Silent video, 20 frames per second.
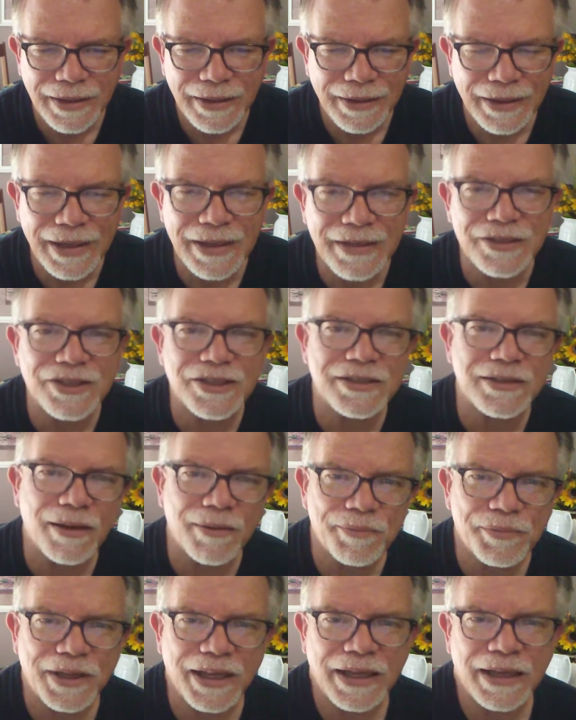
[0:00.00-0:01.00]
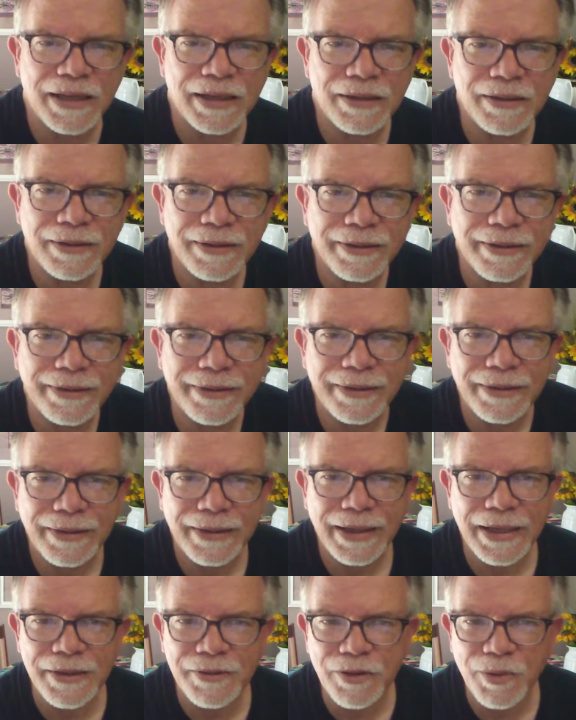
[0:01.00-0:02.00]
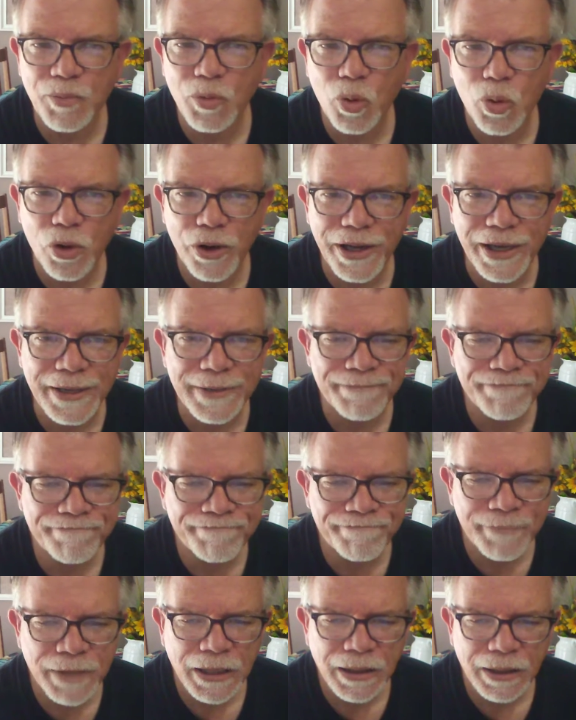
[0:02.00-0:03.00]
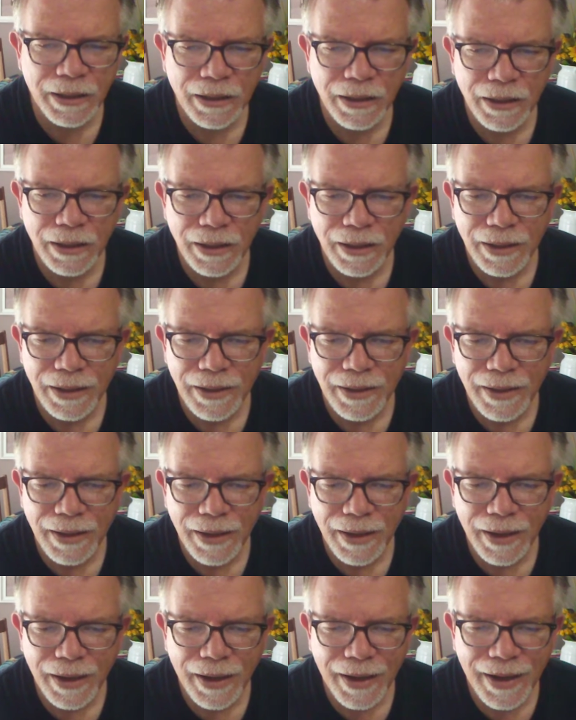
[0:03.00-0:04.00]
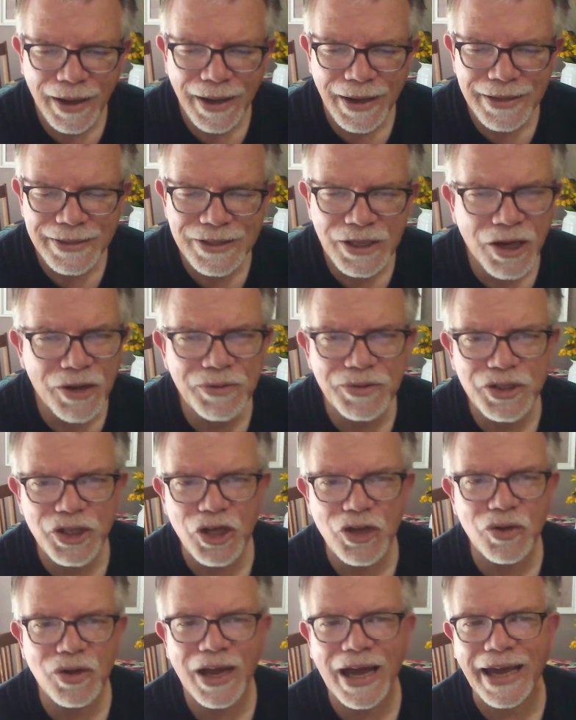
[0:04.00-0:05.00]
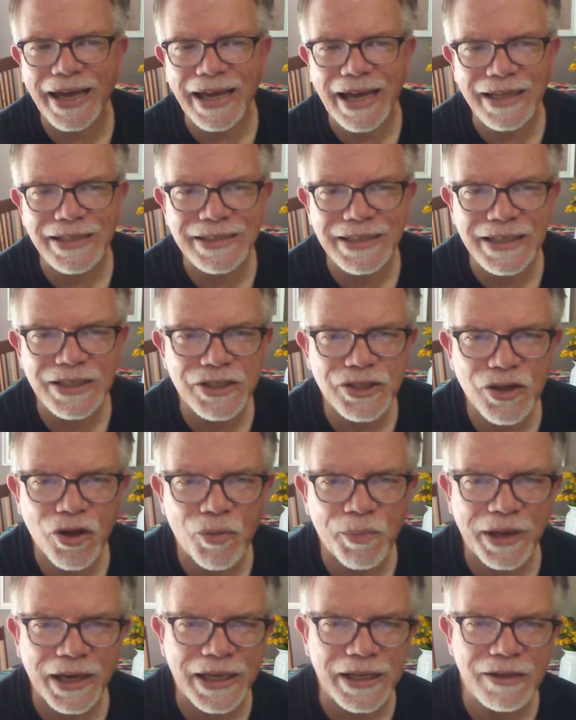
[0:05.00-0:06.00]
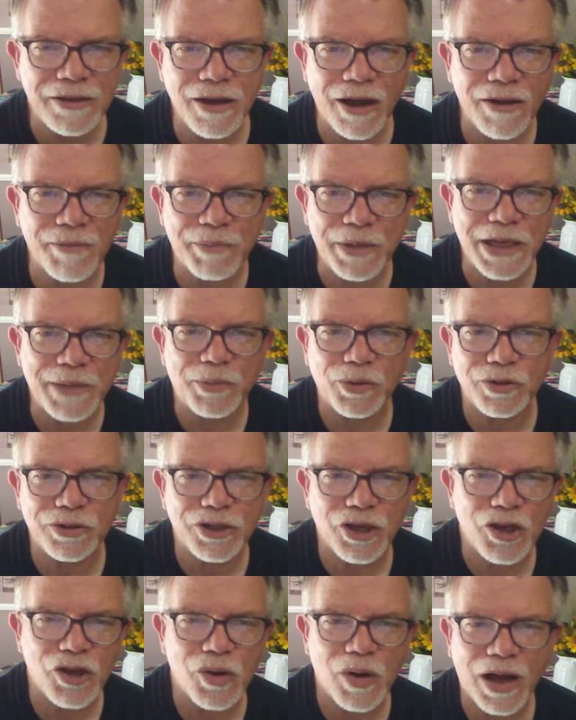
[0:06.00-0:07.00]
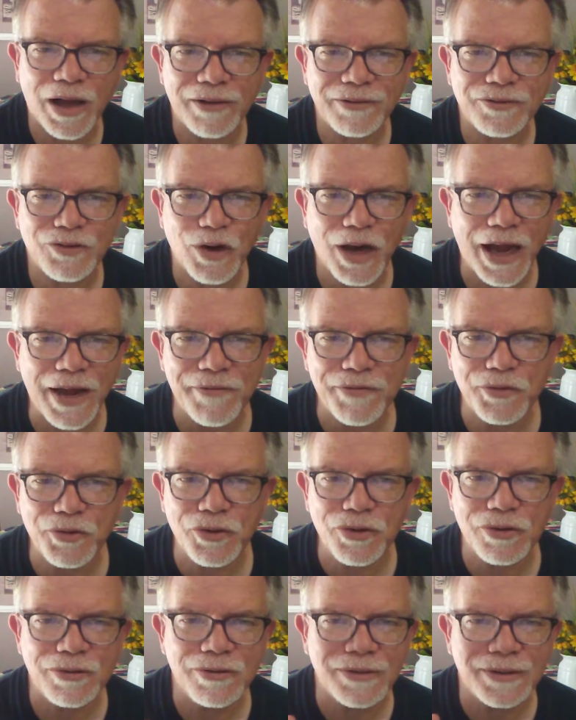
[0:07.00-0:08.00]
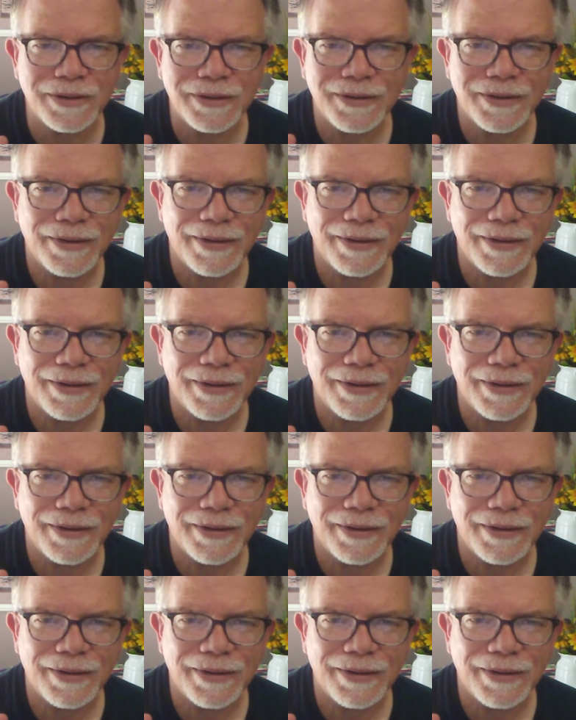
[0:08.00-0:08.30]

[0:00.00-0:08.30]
Eat something in the morning. Don't do like I see so many young people do. I'll drive through